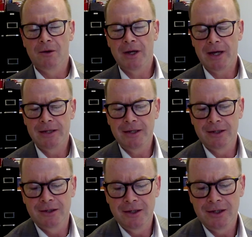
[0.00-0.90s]
But I
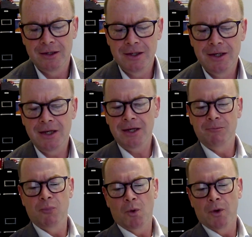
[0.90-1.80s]
think the key
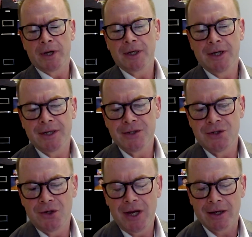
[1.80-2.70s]
point
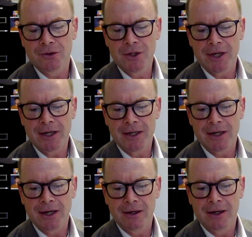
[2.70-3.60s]
is you can't look at
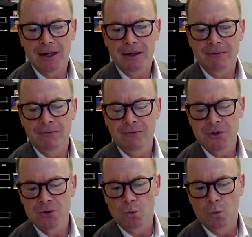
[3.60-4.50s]
it
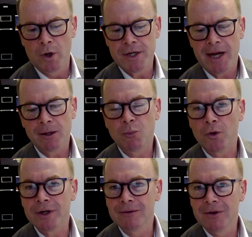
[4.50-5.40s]
just one data
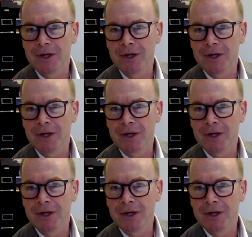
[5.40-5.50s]
point,